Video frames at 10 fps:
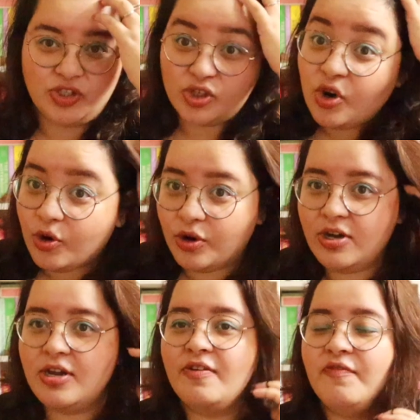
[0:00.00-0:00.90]

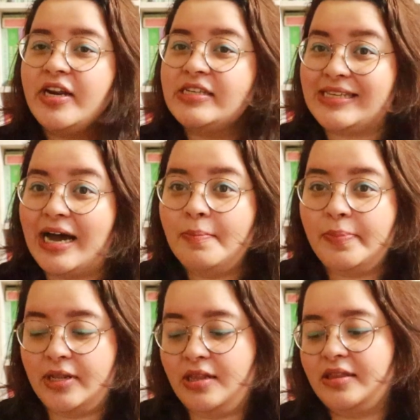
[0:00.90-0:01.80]
So for
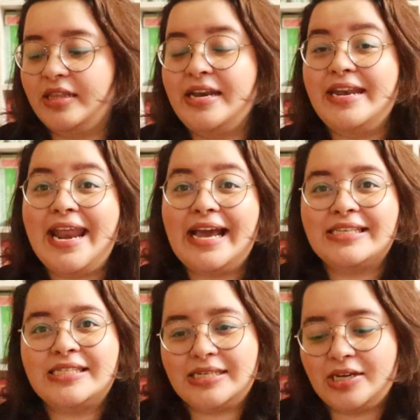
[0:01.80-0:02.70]
example, the
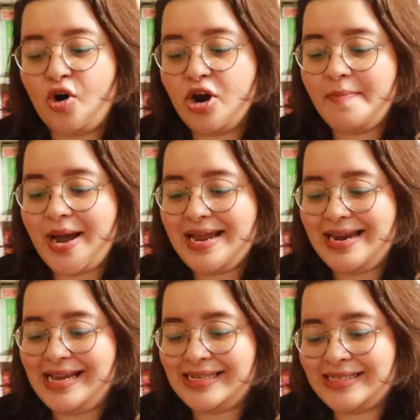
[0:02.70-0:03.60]
next on my
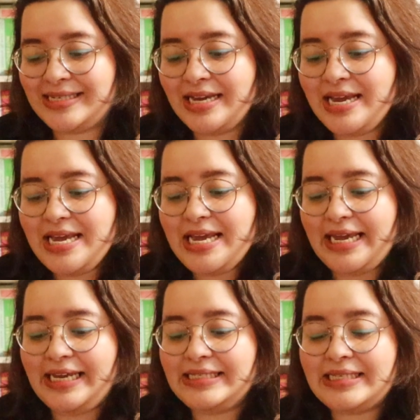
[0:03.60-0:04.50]
list
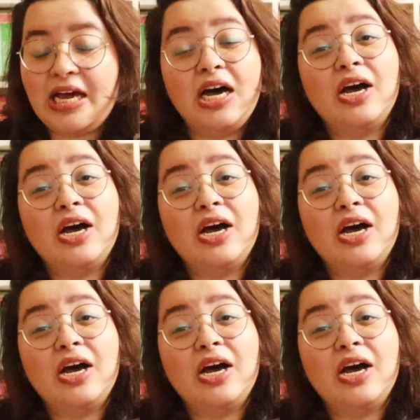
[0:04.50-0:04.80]
is